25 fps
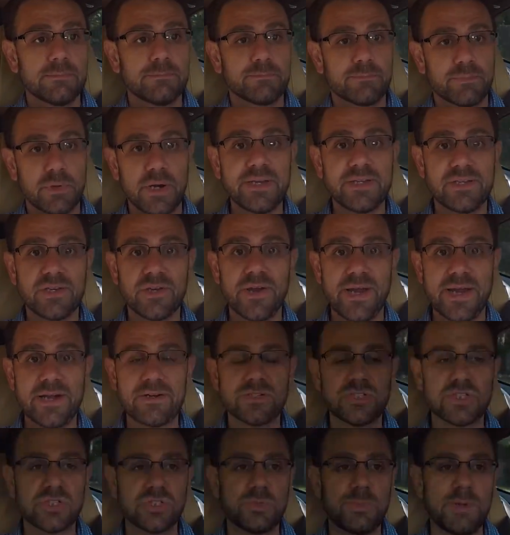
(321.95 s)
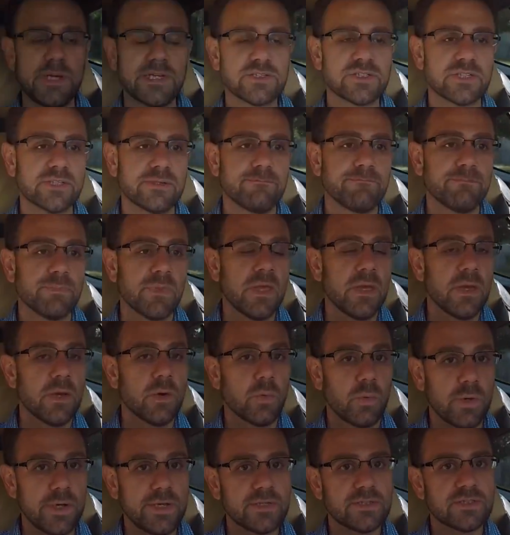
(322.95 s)
break your air suspension,
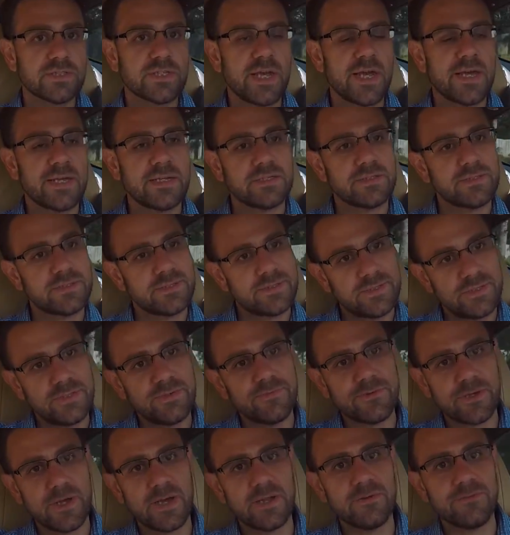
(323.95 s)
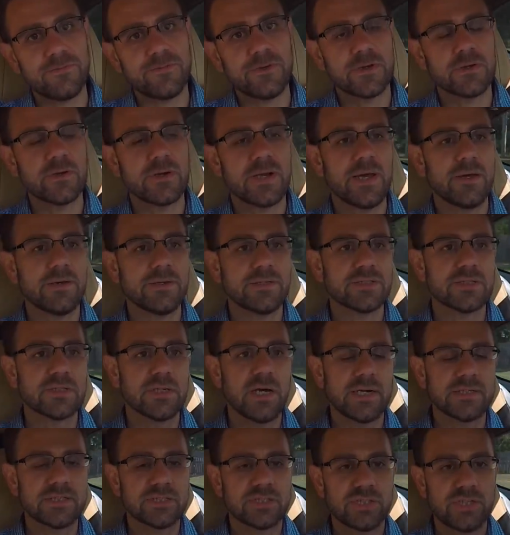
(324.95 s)
which, as you've kind of figured out, is
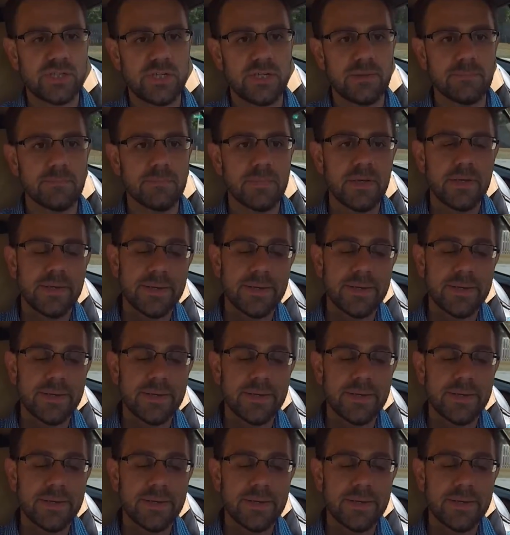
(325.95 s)
not cheap.